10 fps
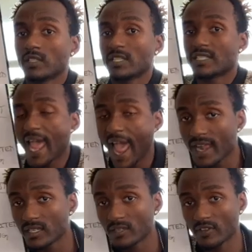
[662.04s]
this
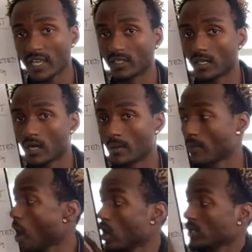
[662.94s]
active income,
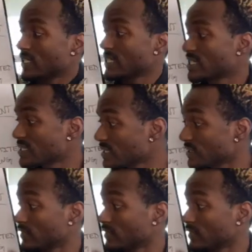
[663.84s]
all of this,